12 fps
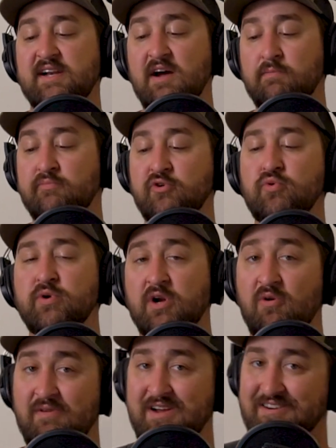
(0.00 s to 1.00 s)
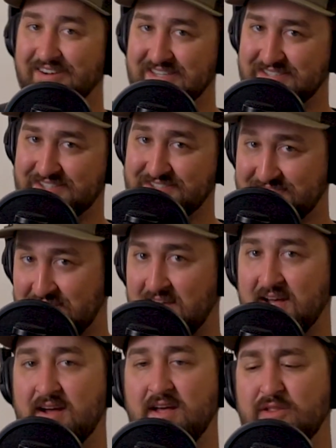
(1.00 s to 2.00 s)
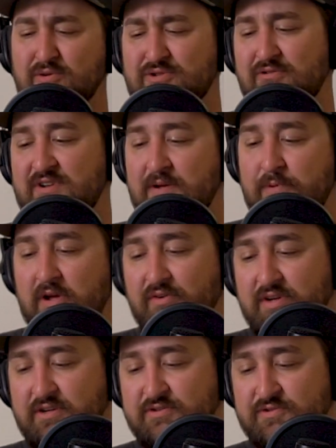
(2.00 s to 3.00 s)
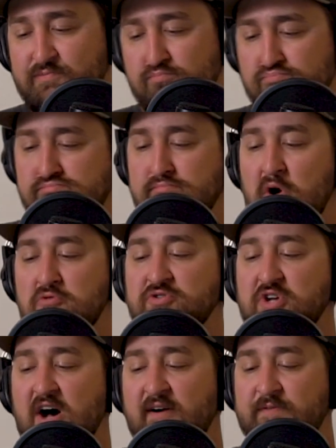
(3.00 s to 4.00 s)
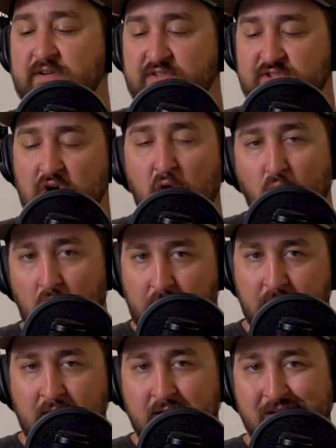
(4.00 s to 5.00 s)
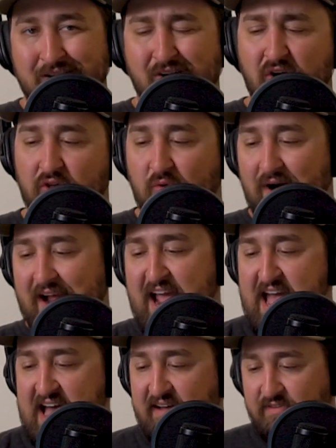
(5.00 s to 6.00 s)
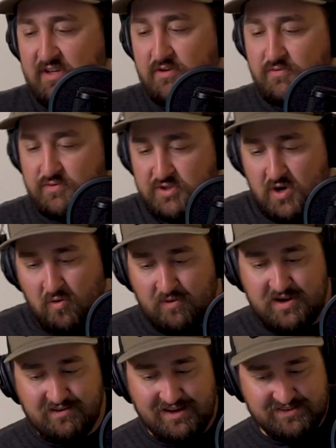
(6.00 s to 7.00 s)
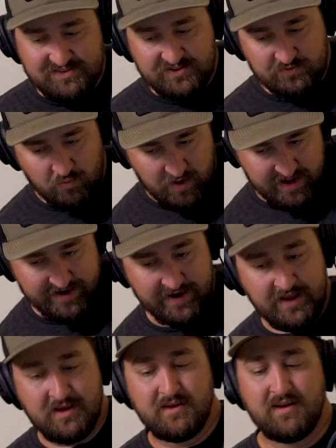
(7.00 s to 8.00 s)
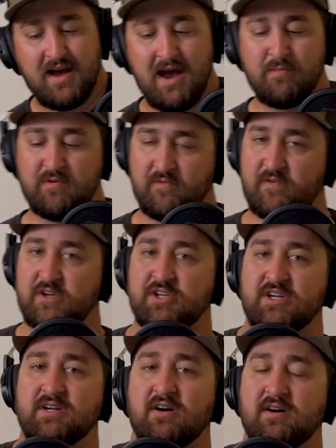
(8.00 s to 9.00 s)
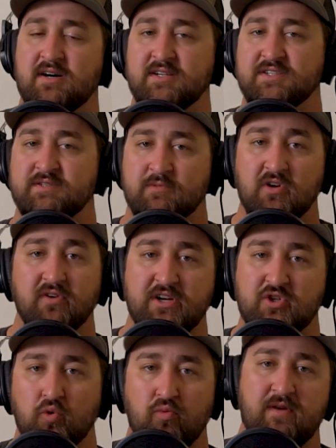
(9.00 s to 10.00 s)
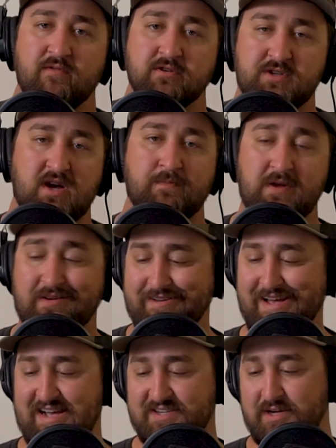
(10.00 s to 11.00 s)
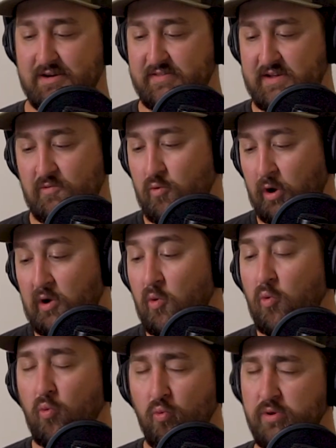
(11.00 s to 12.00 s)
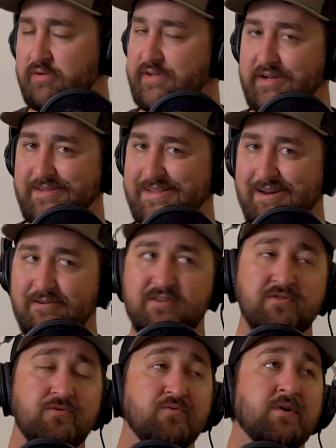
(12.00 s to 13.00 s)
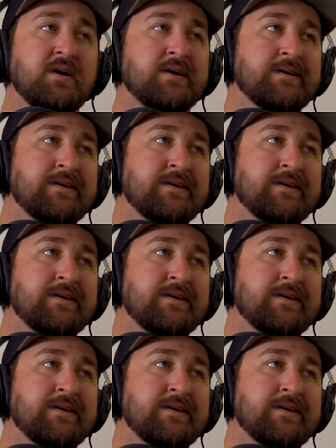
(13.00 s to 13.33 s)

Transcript: Now, blue and green lenses, those are typically used most often in salt water, although I have used green lenses when I've been fishing on some glacial rivers up in Alaska, and they work really good there too.